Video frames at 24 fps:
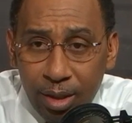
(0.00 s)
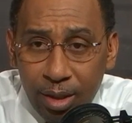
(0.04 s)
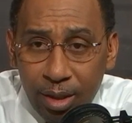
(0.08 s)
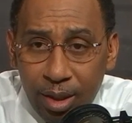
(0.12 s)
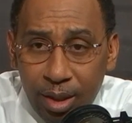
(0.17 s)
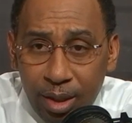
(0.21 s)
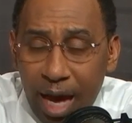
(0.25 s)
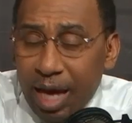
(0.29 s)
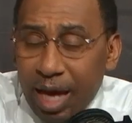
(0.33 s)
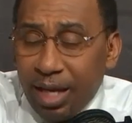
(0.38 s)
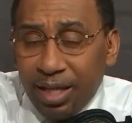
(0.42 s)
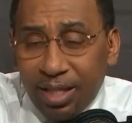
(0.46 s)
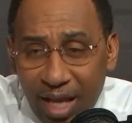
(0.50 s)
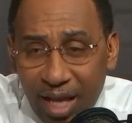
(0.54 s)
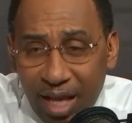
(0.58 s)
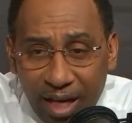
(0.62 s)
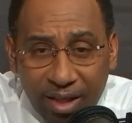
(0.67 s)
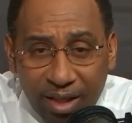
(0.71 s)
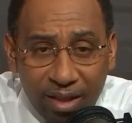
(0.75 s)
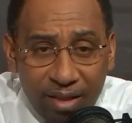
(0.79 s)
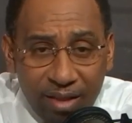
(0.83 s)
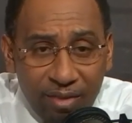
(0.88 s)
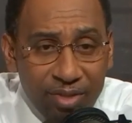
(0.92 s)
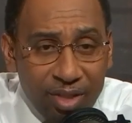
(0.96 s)
Had
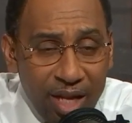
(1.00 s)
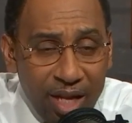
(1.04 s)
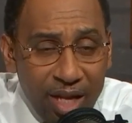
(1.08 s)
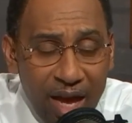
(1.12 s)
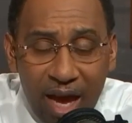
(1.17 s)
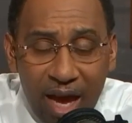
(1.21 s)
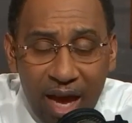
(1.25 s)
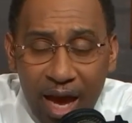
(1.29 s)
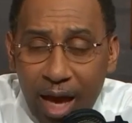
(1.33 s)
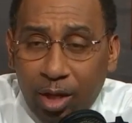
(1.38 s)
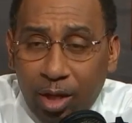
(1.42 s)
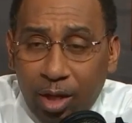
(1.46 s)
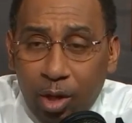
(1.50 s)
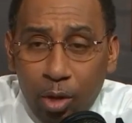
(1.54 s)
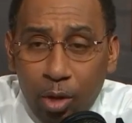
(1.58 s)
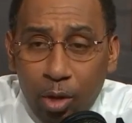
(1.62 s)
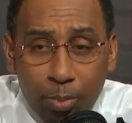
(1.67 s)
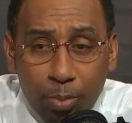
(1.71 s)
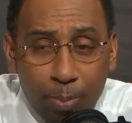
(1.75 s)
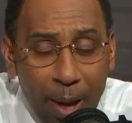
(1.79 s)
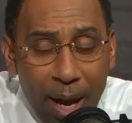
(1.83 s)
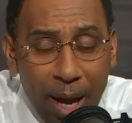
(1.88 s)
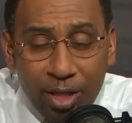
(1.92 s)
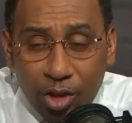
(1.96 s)
executives there, had
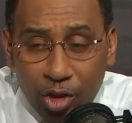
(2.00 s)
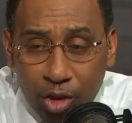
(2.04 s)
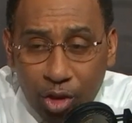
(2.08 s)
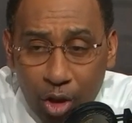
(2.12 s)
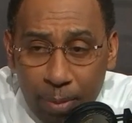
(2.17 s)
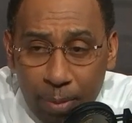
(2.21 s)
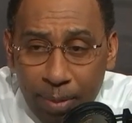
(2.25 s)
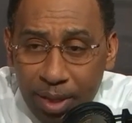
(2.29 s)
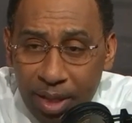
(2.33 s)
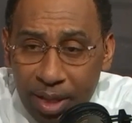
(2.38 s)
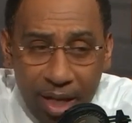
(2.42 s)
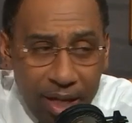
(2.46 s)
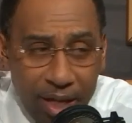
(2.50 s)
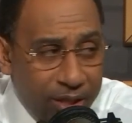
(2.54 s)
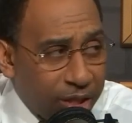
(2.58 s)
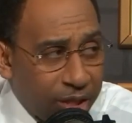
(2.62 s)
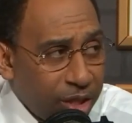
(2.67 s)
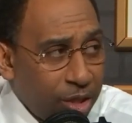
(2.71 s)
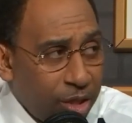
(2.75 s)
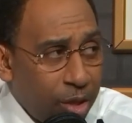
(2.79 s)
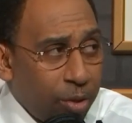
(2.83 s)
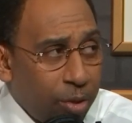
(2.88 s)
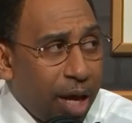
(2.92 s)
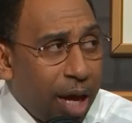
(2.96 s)
Coach Pat Shermer there.
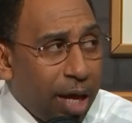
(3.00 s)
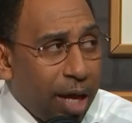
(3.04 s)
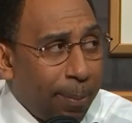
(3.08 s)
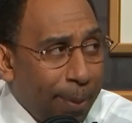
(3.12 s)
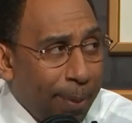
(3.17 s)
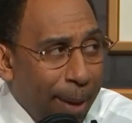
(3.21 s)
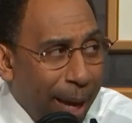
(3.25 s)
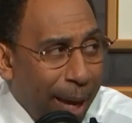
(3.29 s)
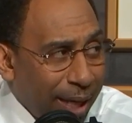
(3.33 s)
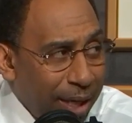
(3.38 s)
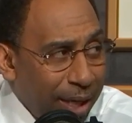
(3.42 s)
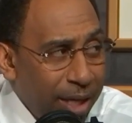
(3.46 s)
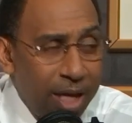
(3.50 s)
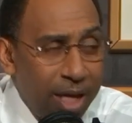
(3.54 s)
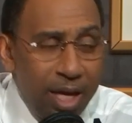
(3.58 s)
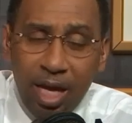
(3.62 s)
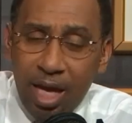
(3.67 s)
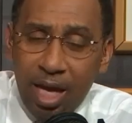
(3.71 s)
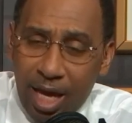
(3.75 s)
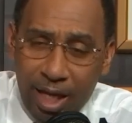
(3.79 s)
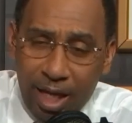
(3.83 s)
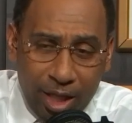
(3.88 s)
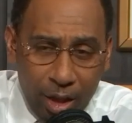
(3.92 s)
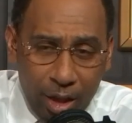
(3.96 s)
There's no doubt about it.
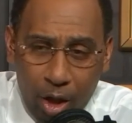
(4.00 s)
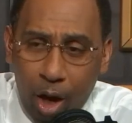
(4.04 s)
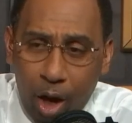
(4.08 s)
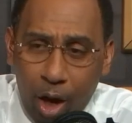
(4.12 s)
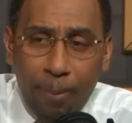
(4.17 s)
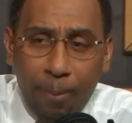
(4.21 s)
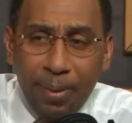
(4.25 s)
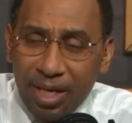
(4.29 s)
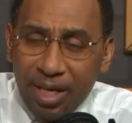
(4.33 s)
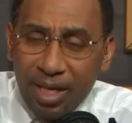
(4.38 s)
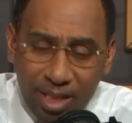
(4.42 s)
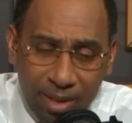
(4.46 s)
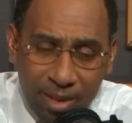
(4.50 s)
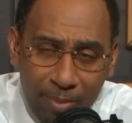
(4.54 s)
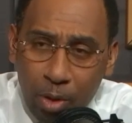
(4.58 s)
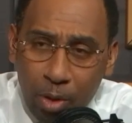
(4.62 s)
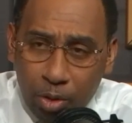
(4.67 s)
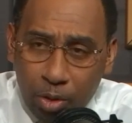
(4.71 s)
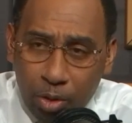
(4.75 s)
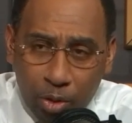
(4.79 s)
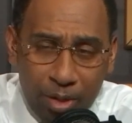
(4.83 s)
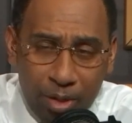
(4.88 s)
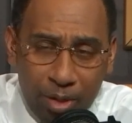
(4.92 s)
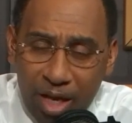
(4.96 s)
It could all be a
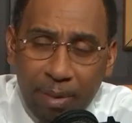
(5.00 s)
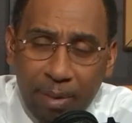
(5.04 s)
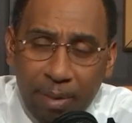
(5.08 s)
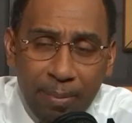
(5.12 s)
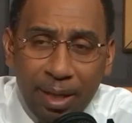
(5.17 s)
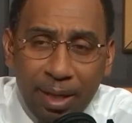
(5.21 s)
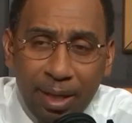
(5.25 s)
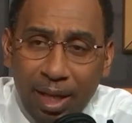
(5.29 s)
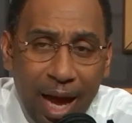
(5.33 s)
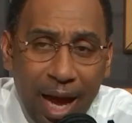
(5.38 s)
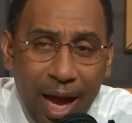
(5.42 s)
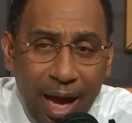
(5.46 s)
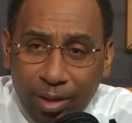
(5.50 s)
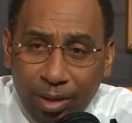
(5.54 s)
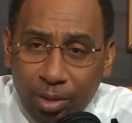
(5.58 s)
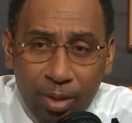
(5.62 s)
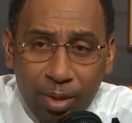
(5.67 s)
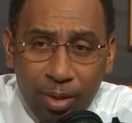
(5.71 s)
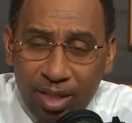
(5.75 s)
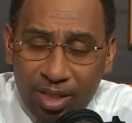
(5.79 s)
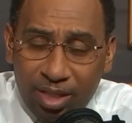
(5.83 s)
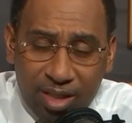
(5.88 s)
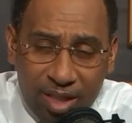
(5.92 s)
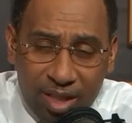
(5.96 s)
smokescreen. They could be lying
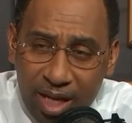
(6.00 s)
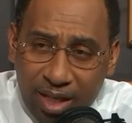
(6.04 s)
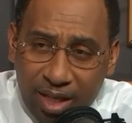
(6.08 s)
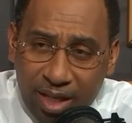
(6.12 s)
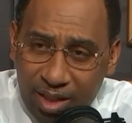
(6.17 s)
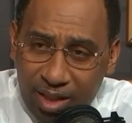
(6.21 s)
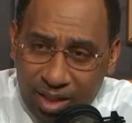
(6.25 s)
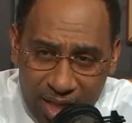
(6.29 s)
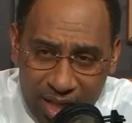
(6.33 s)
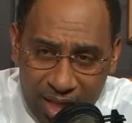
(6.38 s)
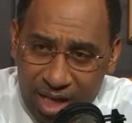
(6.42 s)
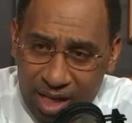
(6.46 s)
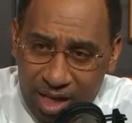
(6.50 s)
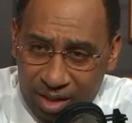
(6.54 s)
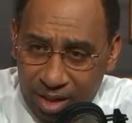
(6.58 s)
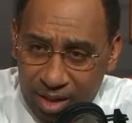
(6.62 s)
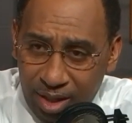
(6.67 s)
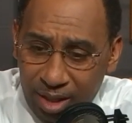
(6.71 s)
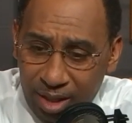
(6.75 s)
through their stinking teeth.